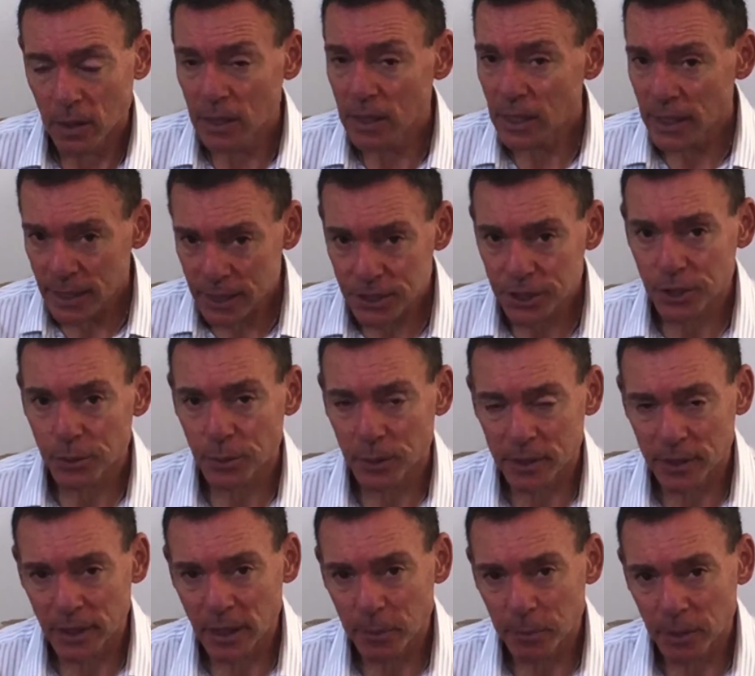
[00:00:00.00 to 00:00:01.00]
leads
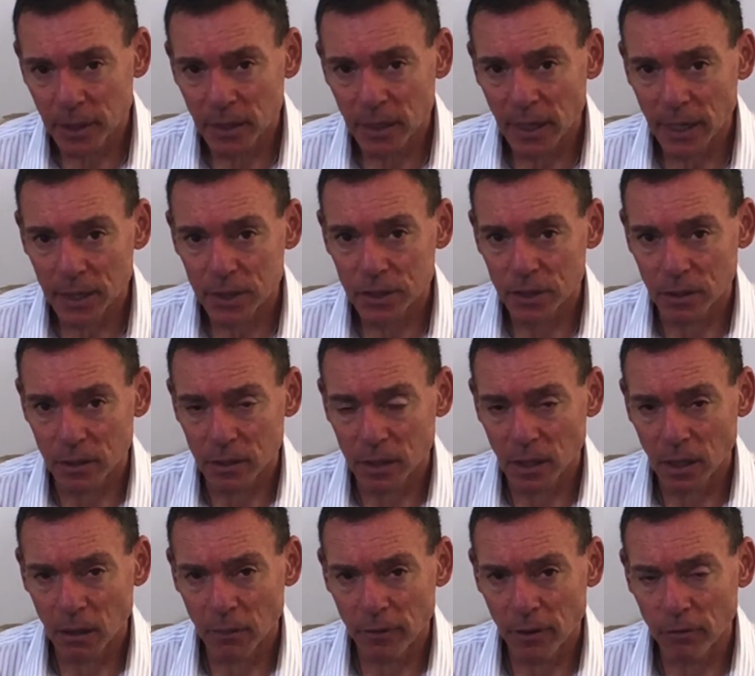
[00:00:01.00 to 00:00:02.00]
to a deep connection,
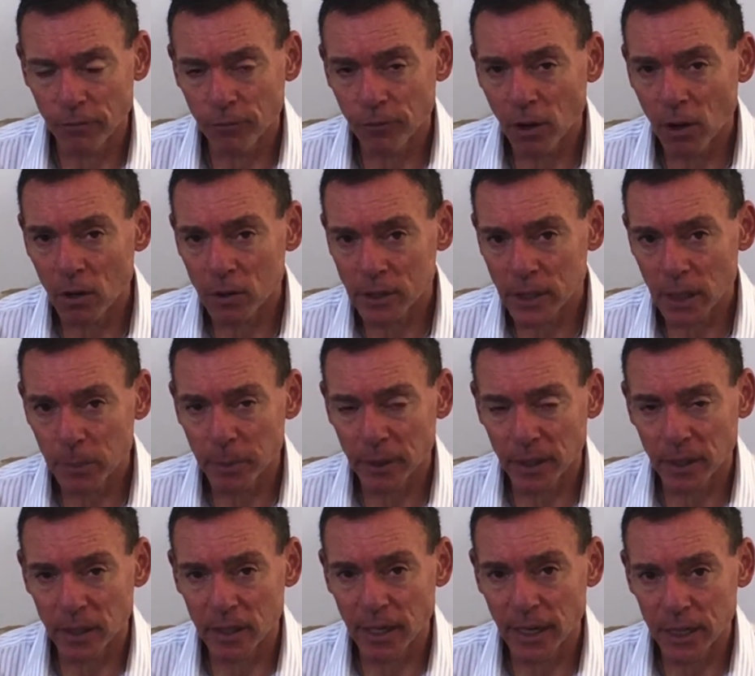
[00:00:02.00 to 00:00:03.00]
a far deeper
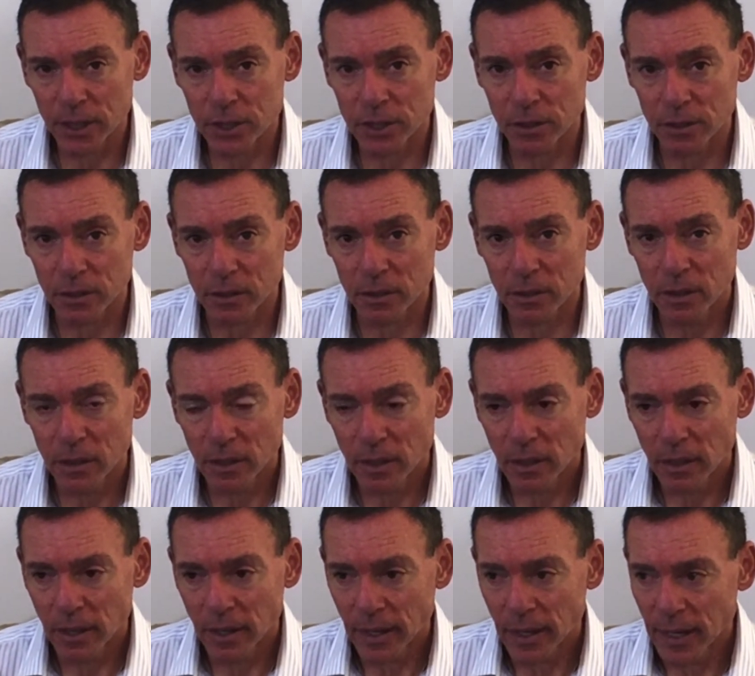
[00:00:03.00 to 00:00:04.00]
connection,
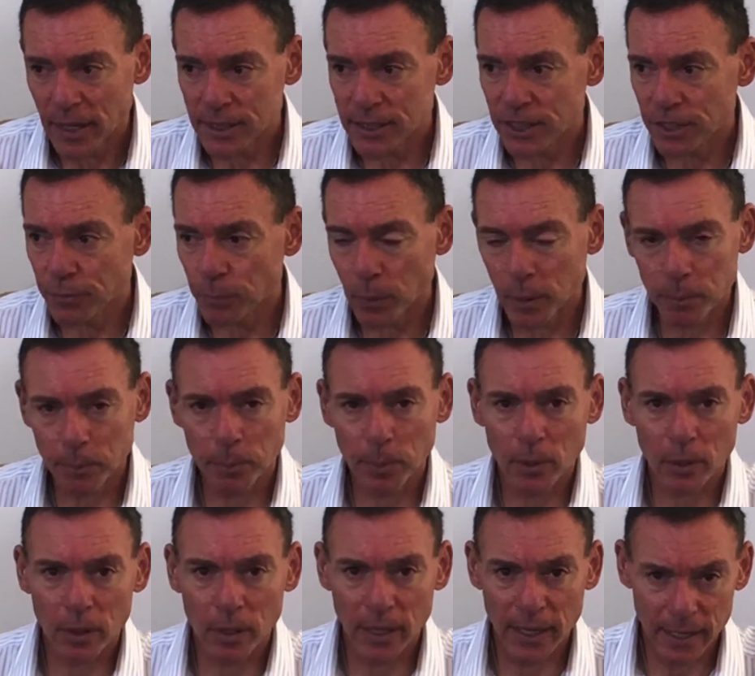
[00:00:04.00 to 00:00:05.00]
as if we
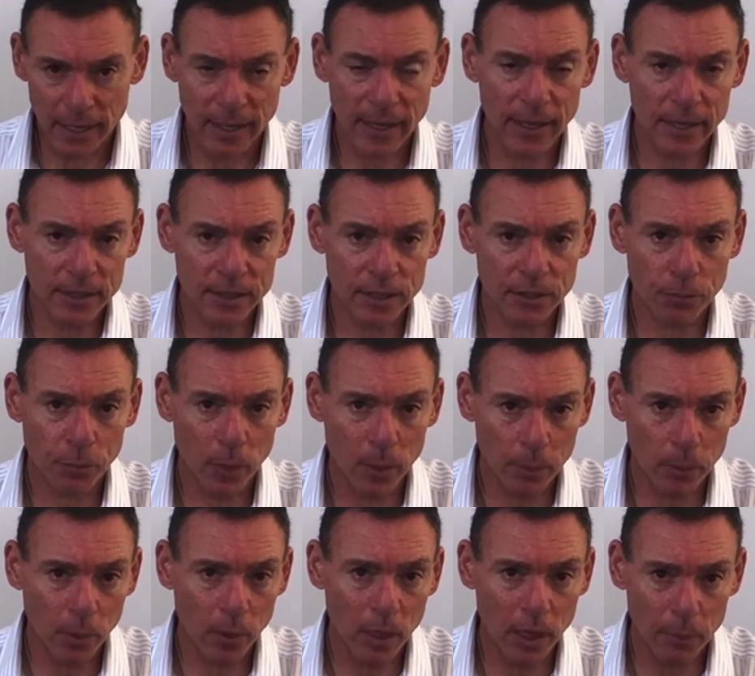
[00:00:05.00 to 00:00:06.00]
put
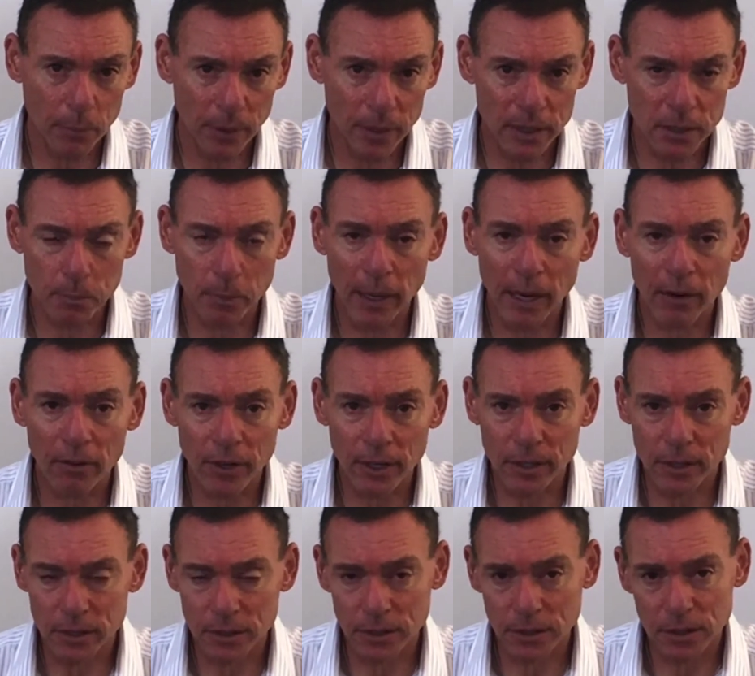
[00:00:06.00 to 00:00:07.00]
up these
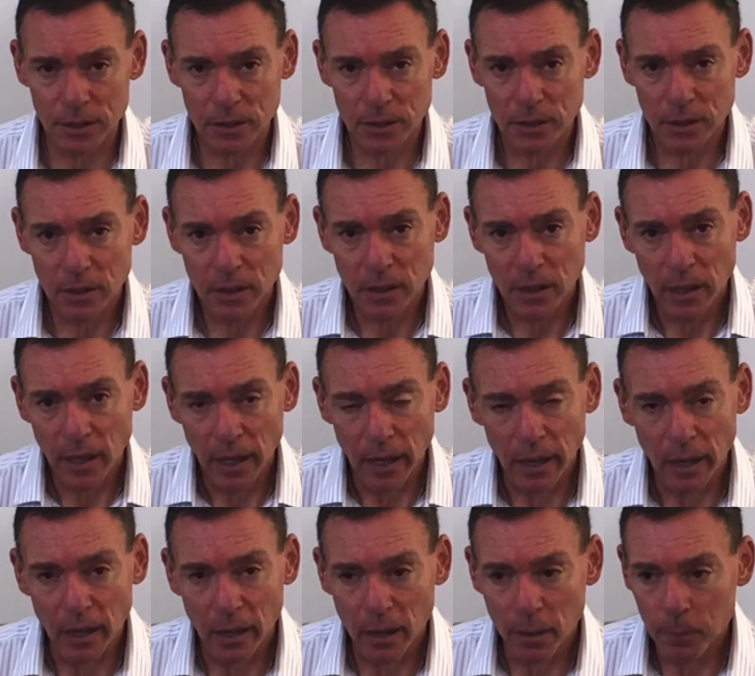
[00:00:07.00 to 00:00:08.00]
barriers
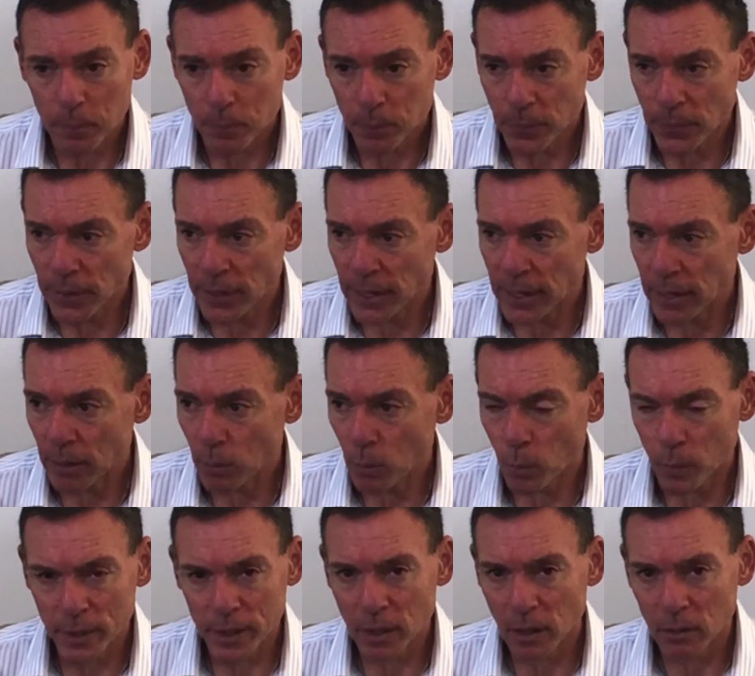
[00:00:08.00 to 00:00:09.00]
that
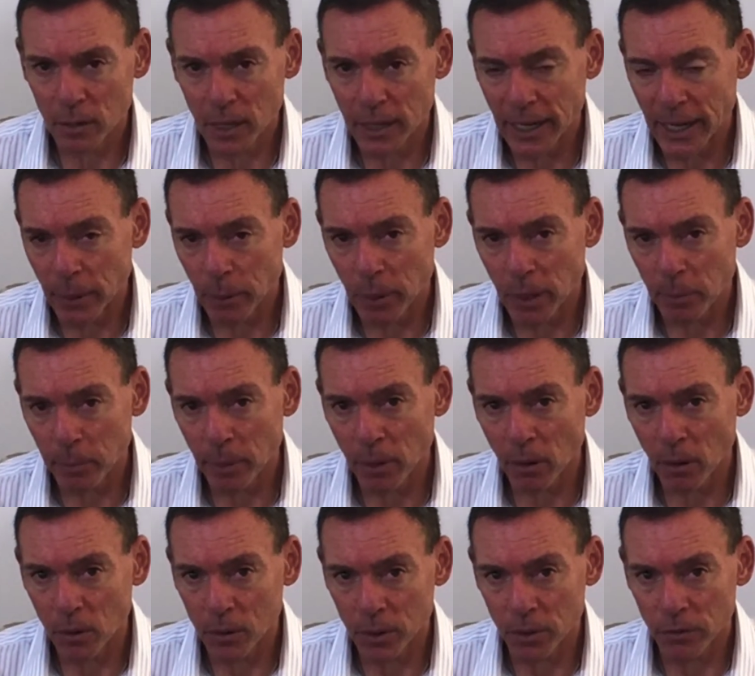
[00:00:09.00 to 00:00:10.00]
we don't allow our
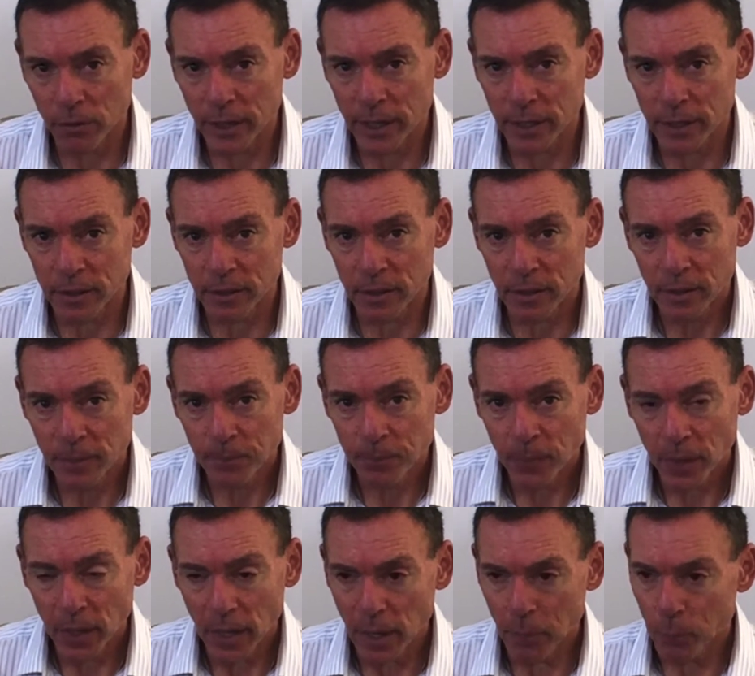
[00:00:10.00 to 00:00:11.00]
partner in,
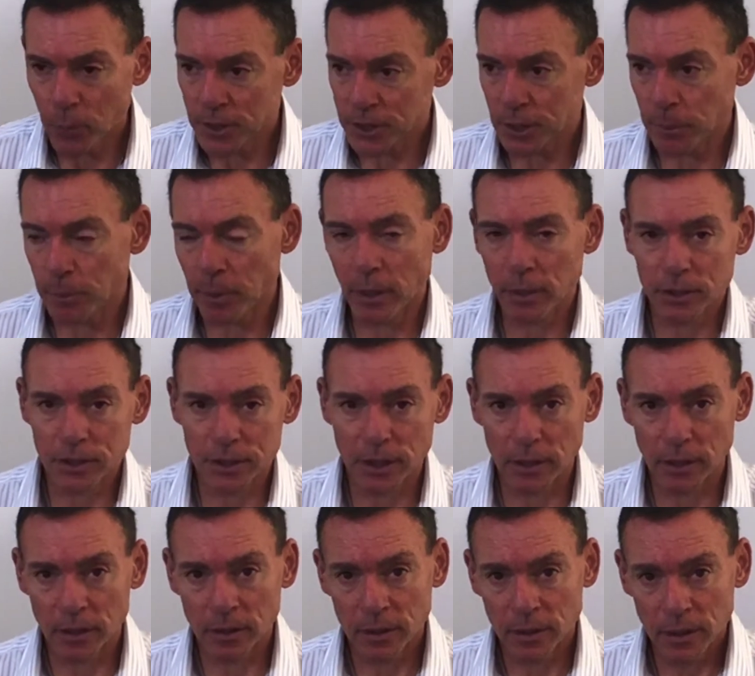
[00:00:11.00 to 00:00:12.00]
and we're supposed
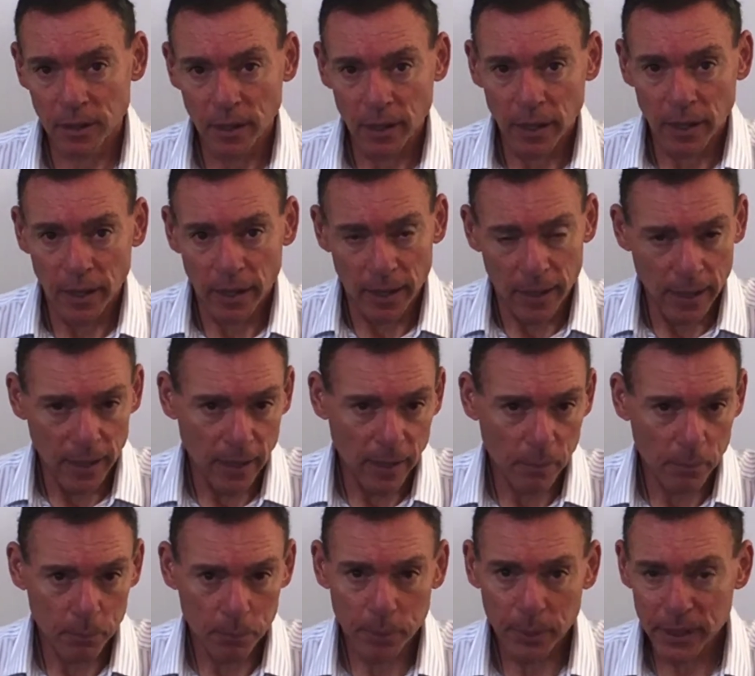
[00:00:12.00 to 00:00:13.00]
to
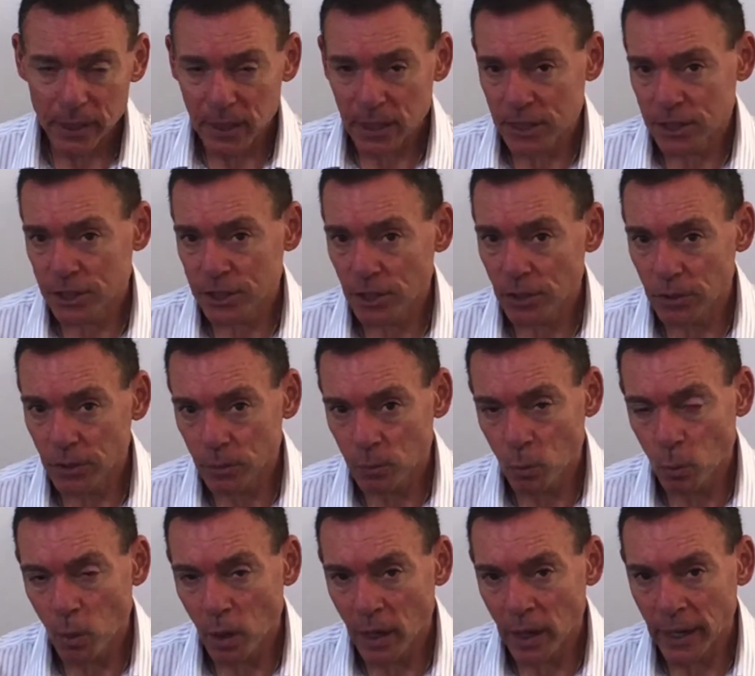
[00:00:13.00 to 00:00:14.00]
be this
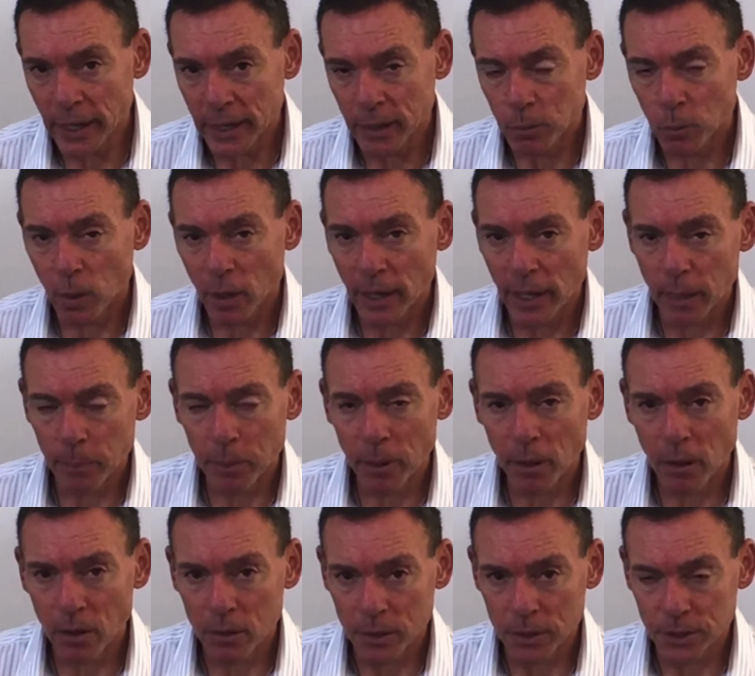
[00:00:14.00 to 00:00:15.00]
certain way while our
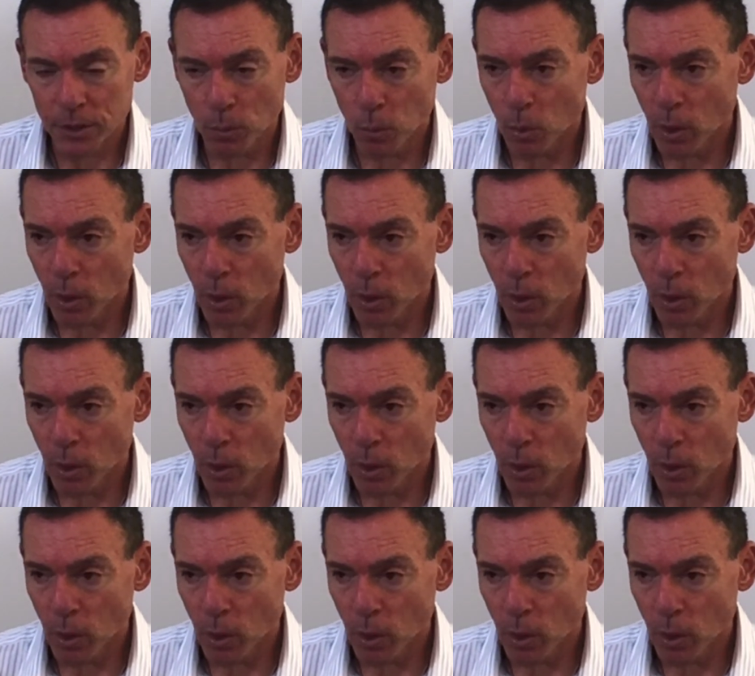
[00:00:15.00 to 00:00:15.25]
partner's